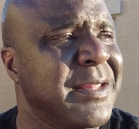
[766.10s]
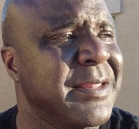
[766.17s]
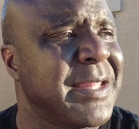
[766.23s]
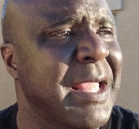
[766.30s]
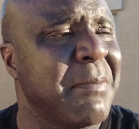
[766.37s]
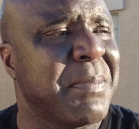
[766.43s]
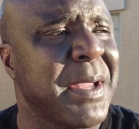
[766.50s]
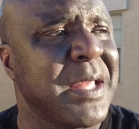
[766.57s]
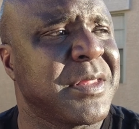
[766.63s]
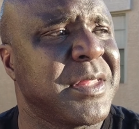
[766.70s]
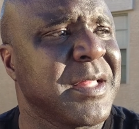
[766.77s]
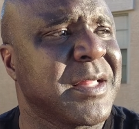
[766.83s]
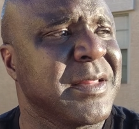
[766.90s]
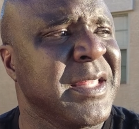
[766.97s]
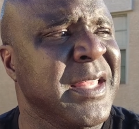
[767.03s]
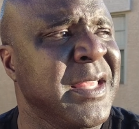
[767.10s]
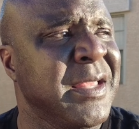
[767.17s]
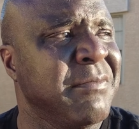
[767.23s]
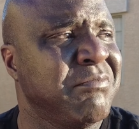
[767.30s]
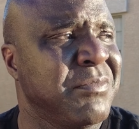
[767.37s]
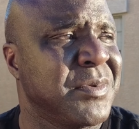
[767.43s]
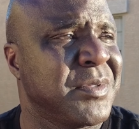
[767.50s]
they
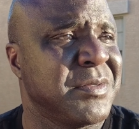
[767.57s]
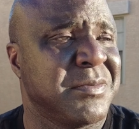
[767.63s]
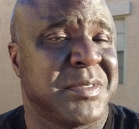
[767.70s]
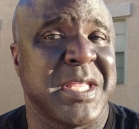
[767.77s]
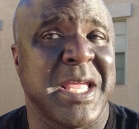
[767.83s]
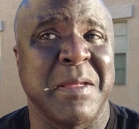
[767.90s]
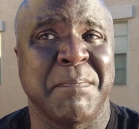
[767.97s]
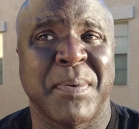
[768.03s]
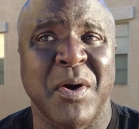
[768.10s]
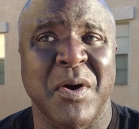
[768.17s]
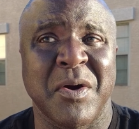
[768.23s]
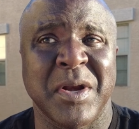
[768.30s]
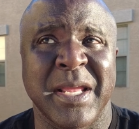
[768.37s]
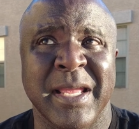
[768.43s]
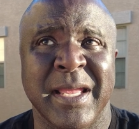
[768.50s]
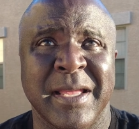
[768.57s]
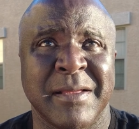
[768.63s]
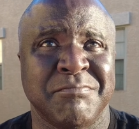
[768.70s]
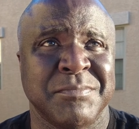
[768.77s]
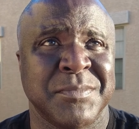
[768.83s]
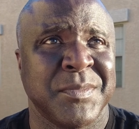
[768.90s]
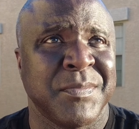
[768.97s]
basically take part
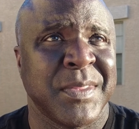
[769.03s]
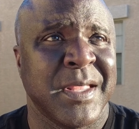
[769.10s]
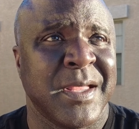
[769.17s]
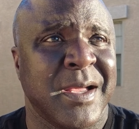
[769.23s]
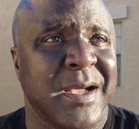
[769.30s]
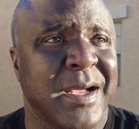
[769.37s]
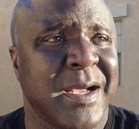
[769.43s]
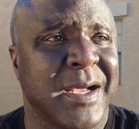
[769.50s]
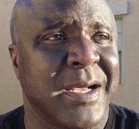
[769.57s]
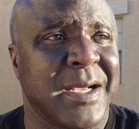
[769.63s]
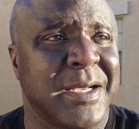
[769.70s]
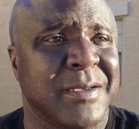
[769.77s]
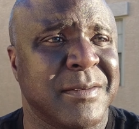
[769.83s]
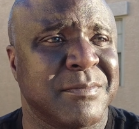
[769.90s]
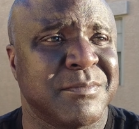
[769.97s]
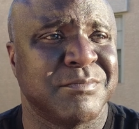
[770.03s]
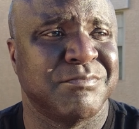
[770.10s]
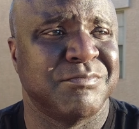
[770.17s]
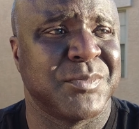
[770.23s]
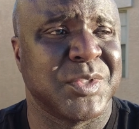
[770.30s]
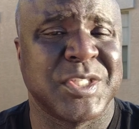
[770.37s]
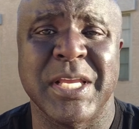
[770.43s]
in um,
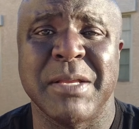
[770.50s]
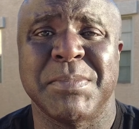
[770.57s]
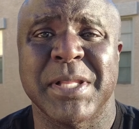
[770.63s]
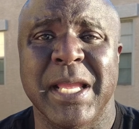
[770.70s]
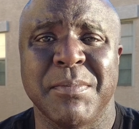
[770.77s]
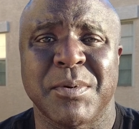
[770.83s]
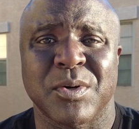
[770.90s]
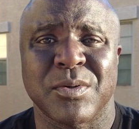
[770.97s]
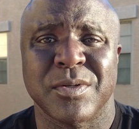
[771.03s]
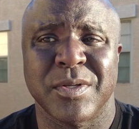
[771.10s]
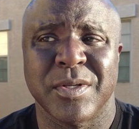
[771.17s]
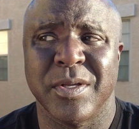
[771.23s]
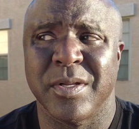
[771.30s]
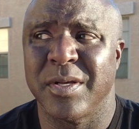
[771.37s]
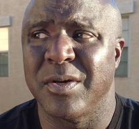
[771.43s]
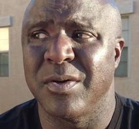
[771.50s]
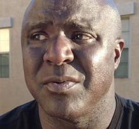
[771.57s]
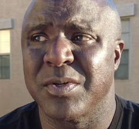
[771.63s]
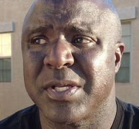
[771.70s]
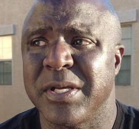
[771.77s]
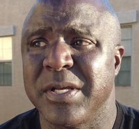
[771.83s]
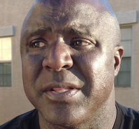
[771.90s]
cheap labor, you know,
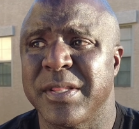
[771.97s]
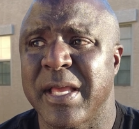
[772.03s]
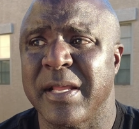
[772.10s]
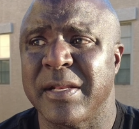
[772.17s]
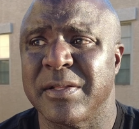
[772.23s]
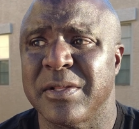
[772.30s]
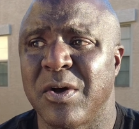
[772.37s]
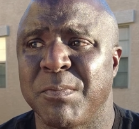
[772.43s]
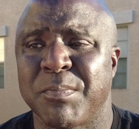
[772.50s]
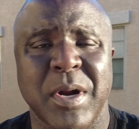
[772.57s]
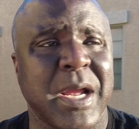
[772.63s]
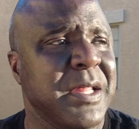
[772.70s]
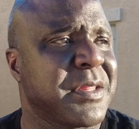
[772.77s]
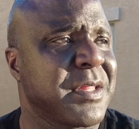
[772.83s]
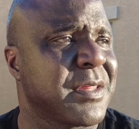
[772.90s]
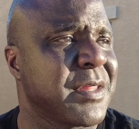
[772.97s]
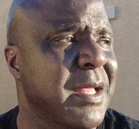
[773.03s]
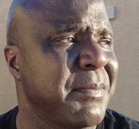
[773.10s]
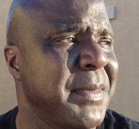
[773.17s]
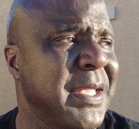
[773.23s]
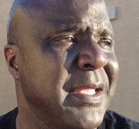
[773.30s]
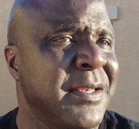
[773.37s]
goods at low prices. I
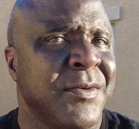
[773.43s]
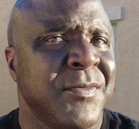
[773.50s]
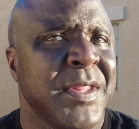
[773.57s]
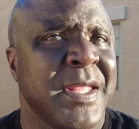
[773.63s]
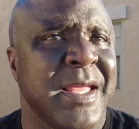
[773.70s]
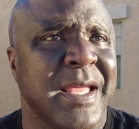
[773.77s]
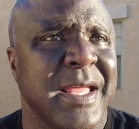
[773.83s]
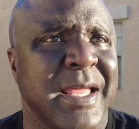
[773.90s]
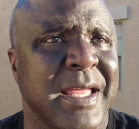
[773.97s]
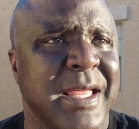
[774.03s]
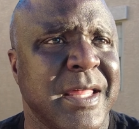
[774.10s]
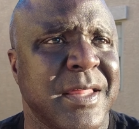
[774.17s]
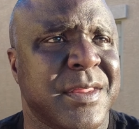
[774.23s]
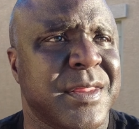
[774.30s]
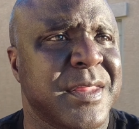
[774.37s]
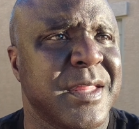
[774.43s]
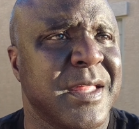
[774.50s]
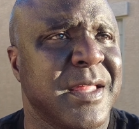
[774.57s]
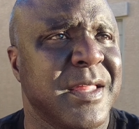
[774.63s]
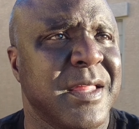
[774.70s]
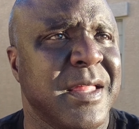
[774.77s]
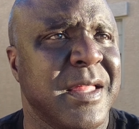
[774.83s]
mean, it's,
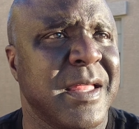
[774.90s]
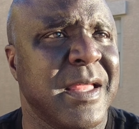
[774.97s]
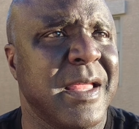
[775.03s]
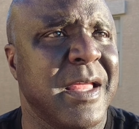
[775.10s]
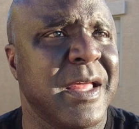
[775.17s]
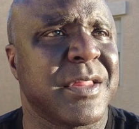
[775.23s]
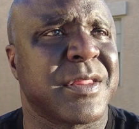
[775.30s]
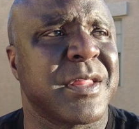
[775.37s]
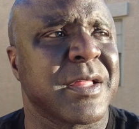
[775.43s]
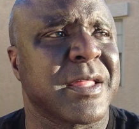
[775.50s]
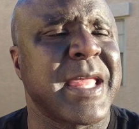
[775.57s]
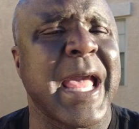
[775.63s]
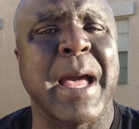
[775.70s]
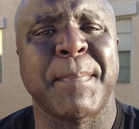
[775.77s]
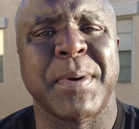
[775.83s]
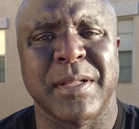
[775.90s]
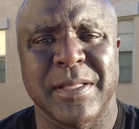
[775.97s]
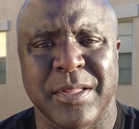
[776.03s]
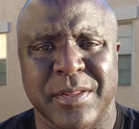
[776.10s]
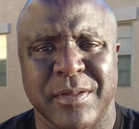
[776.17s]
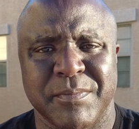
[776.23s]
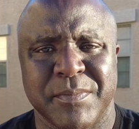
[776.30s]
it's
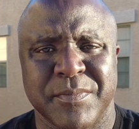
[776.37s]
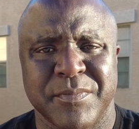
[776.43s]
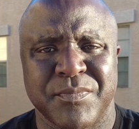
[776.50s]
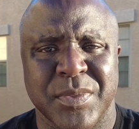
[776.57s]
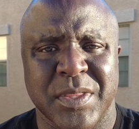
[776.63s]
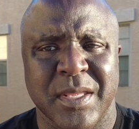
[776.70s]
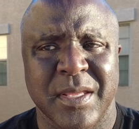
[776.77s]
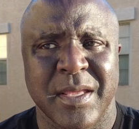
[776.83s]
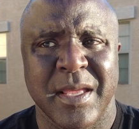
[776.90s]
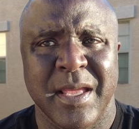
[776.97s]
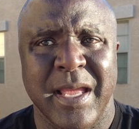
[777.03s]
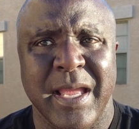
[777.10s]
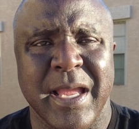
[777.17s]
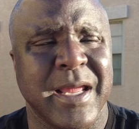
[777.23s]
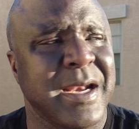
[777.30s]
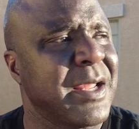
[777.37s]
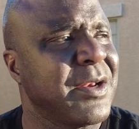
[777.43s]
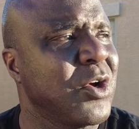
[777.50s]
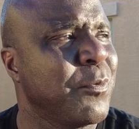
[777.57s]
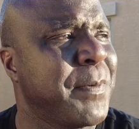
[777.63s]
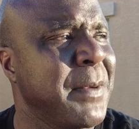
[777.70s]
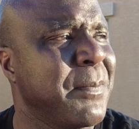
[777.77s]
capitalism. And I
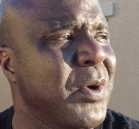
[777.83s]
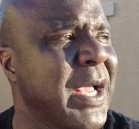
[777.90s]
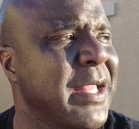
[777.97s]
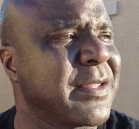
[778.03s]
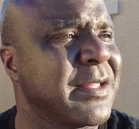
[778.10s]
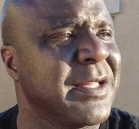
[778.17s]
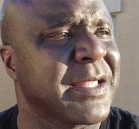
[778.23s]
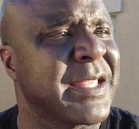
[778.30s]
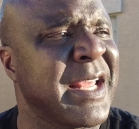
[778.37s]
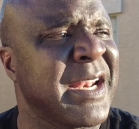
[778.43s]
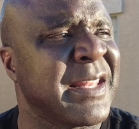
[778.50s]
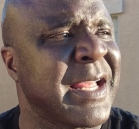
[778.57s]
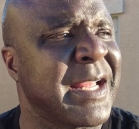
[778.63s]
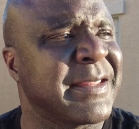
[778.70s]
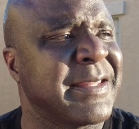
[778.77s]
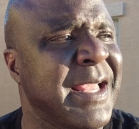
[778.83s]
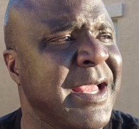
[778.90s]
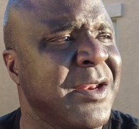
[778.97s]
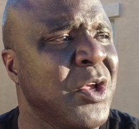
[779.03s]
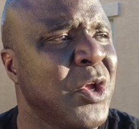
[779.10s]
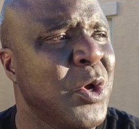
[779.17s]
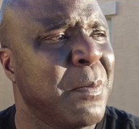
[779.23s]
know people hate to look at it like
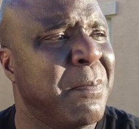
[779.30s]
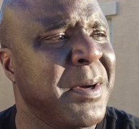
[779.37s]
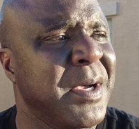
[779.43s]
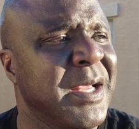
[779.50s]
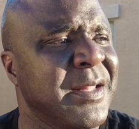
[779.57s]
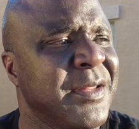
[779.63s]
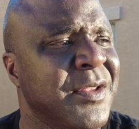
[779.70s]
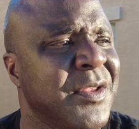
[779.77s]
that, but